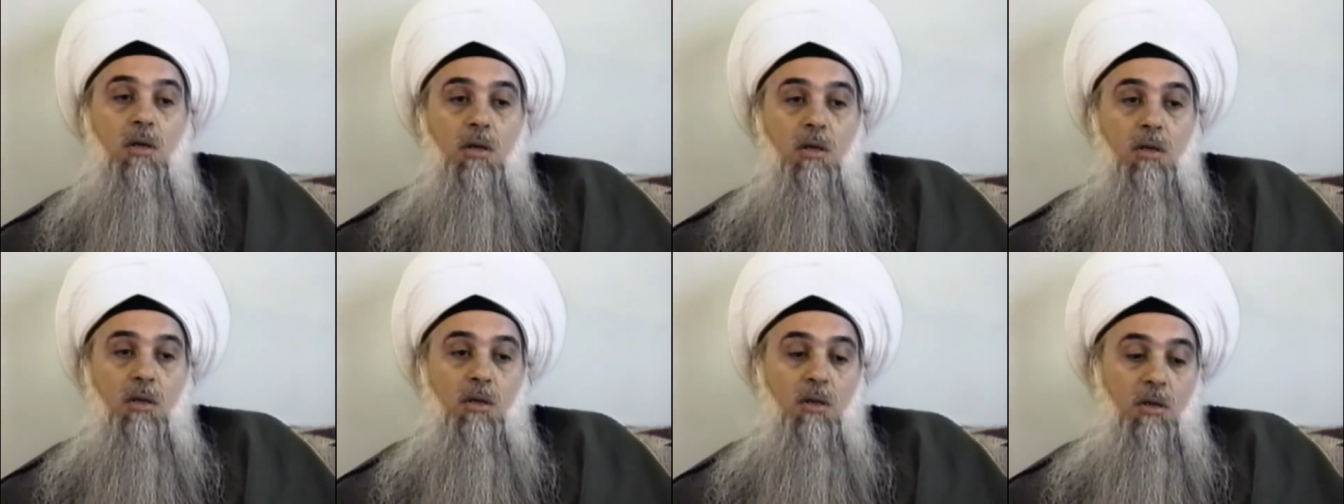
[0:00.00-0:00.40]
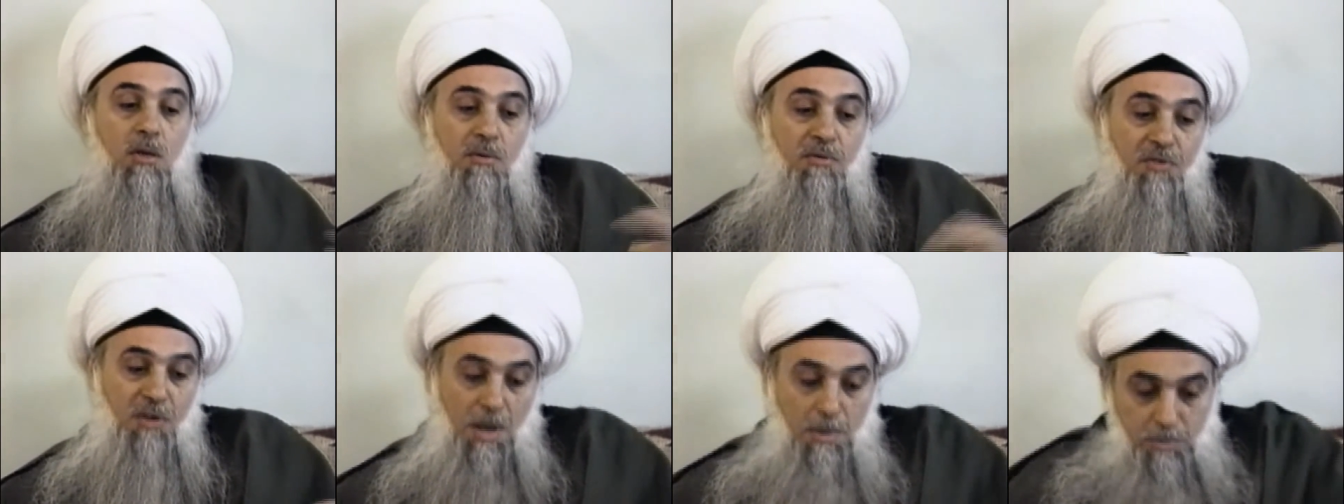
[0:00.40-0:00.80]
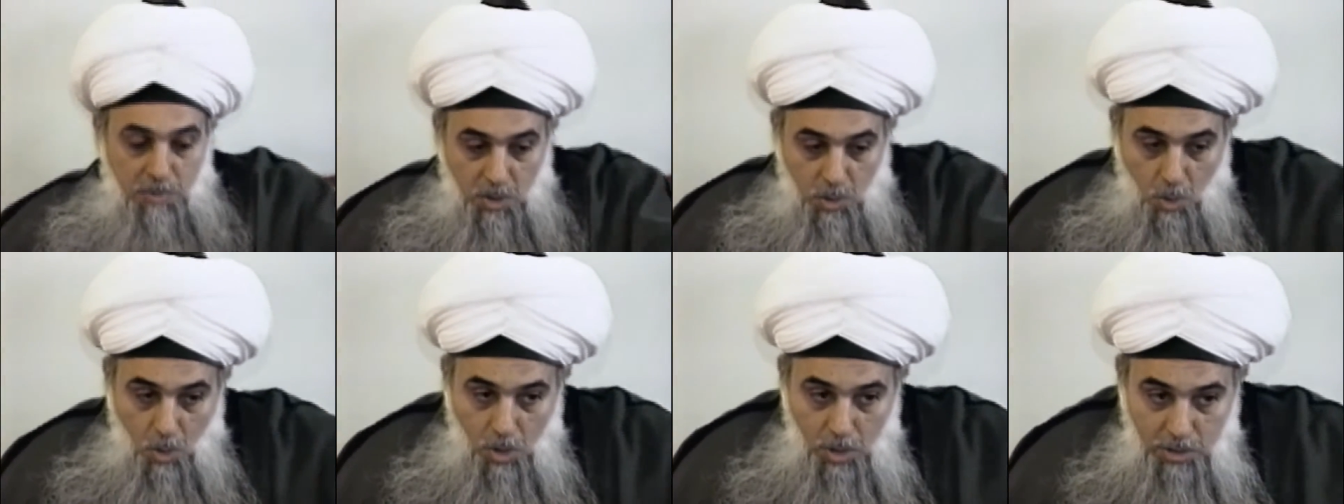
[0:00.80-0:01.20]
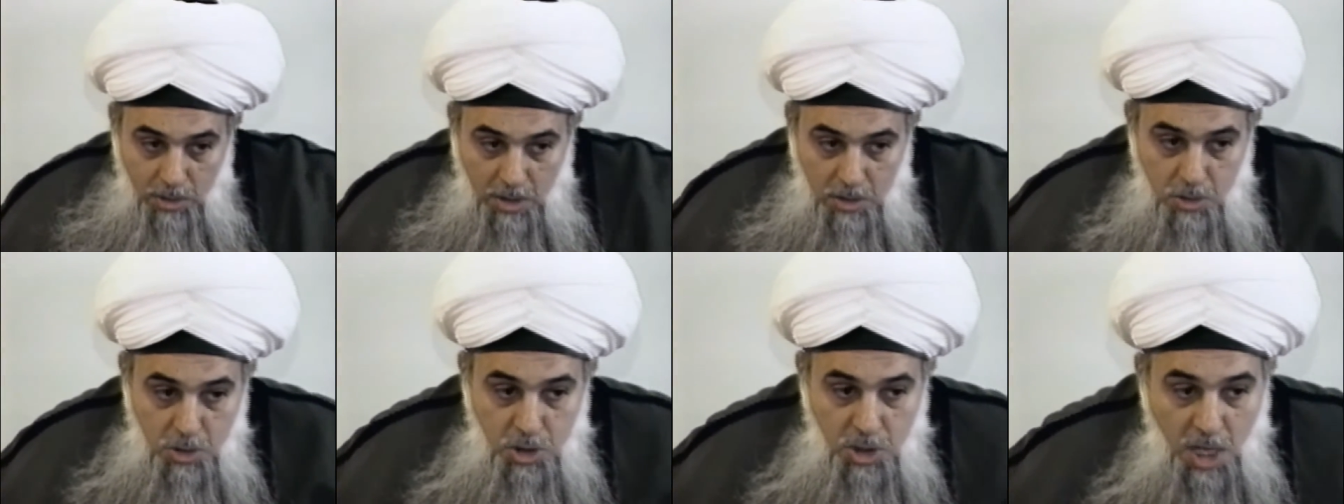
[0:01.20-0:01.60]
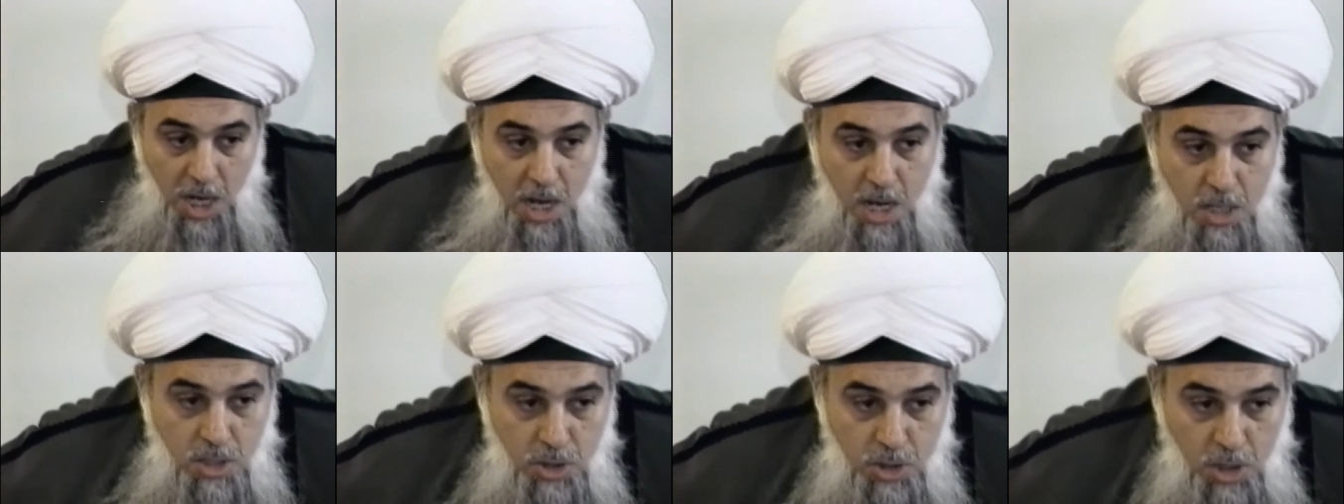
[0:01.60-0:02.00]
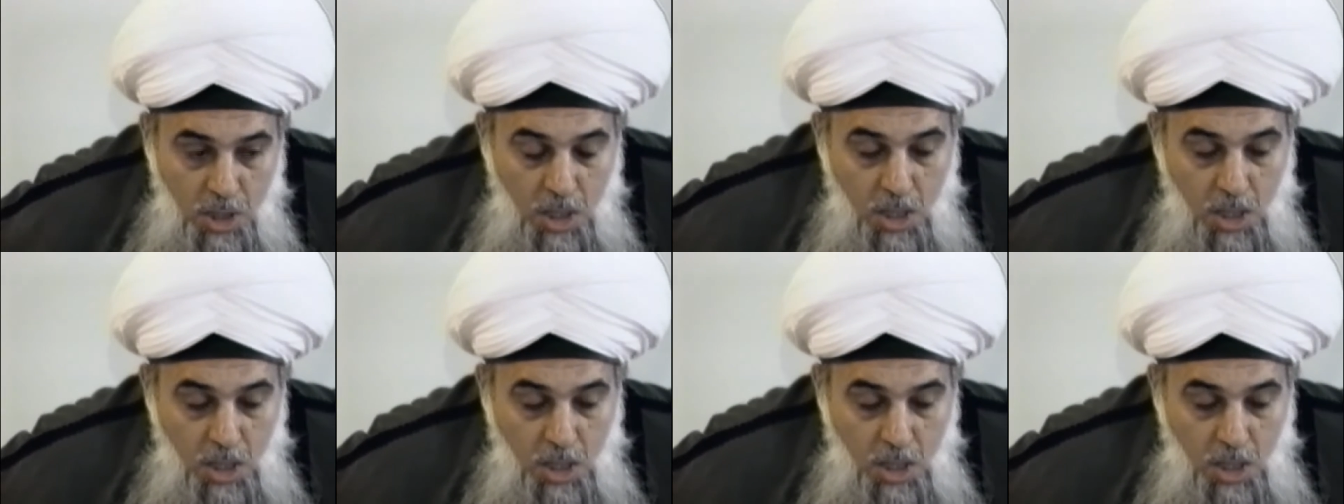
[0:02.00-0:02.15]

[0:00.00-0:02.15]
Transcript: uh, from the golden chain.